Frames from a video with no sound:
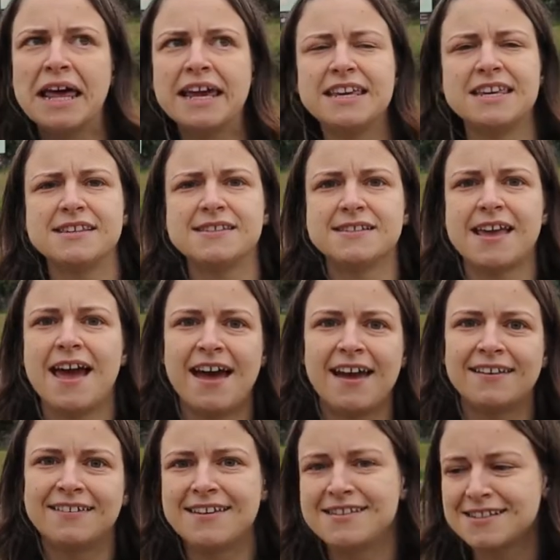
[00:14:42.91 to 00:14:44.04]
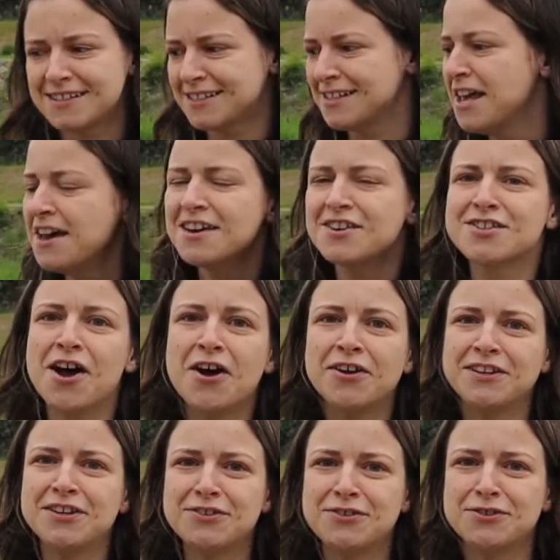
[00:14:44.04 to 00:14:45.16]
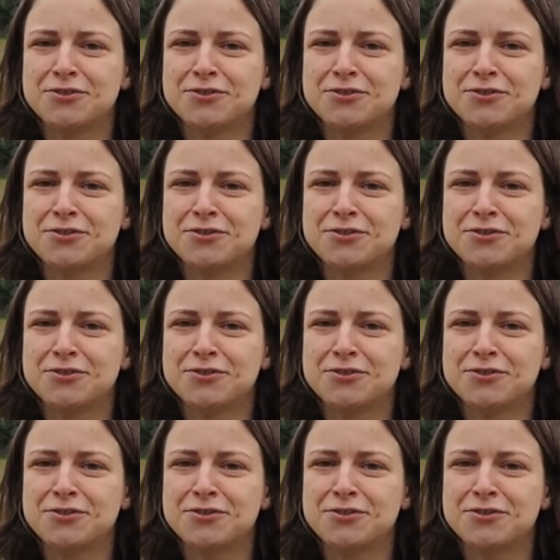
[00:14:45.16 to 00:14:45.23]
like his hand is starting to